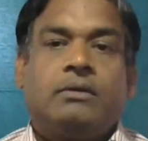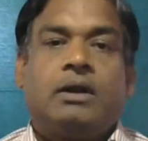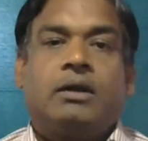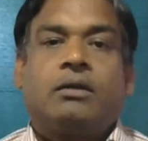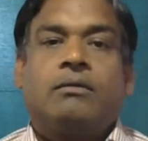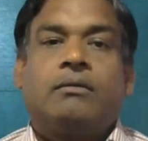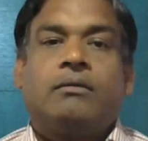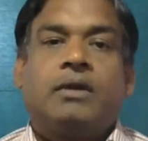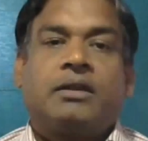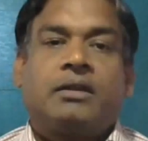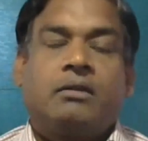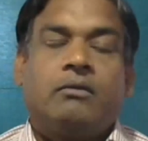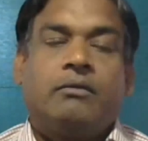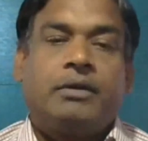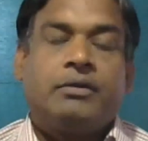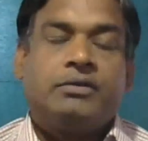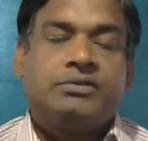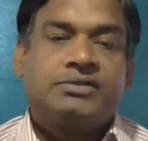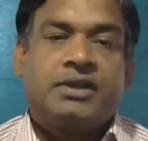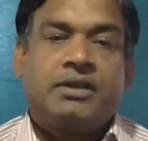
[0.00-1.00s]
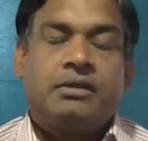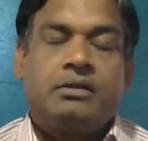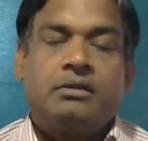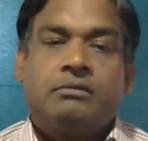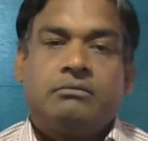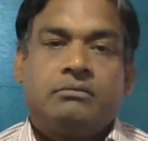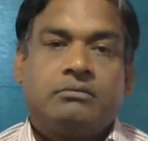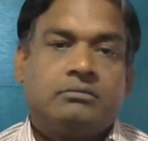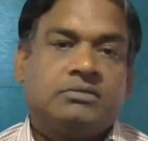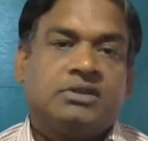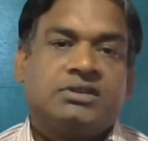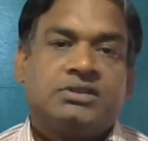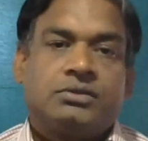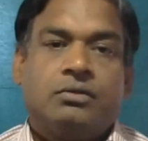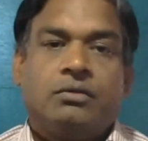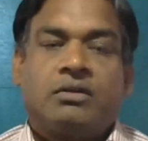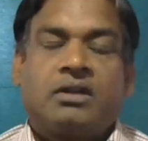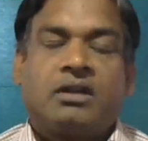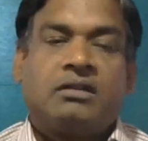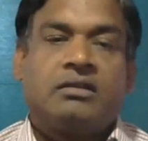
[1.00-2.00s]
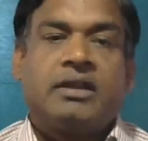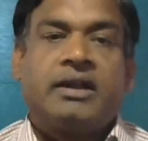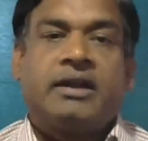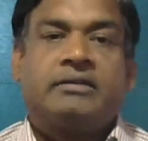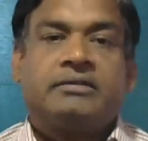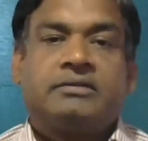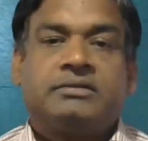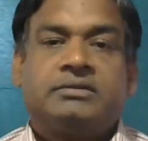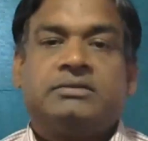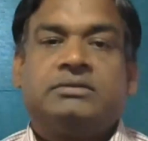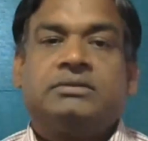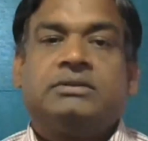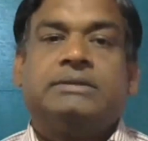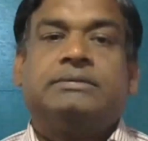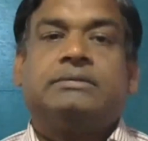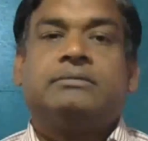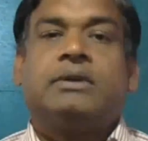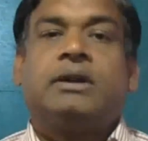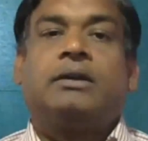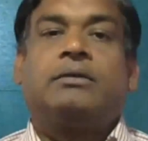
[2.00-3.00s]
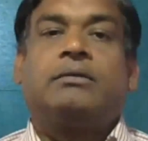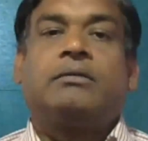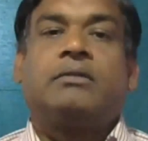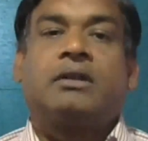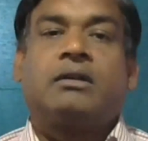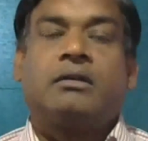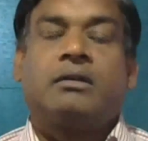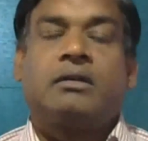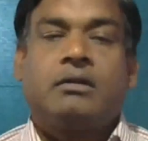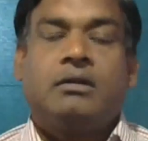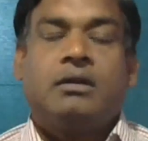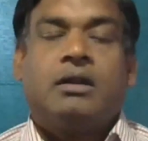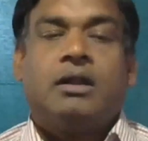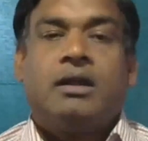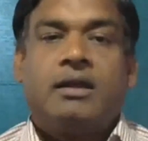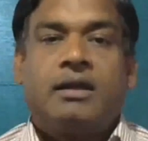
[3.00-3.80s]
You can run Linux, Ubuntu also.